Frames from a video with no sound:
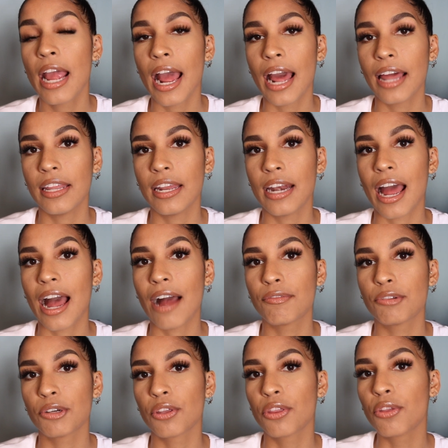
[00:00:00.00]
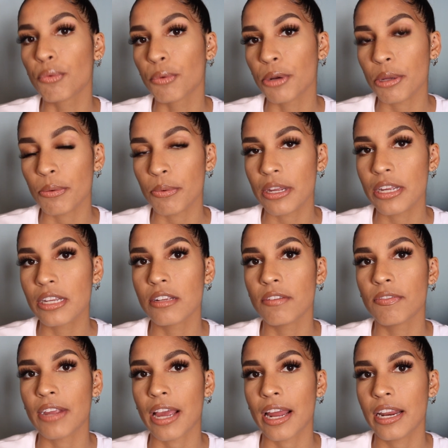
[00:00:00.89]
and then after three weeks
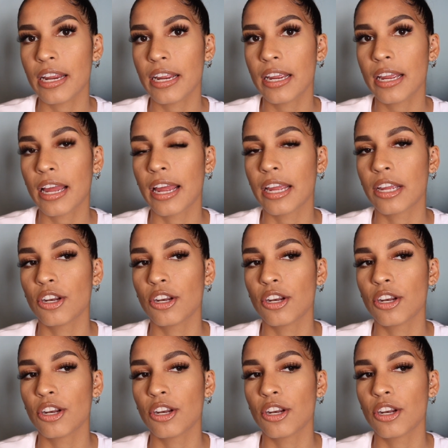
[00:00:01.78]
of getting it I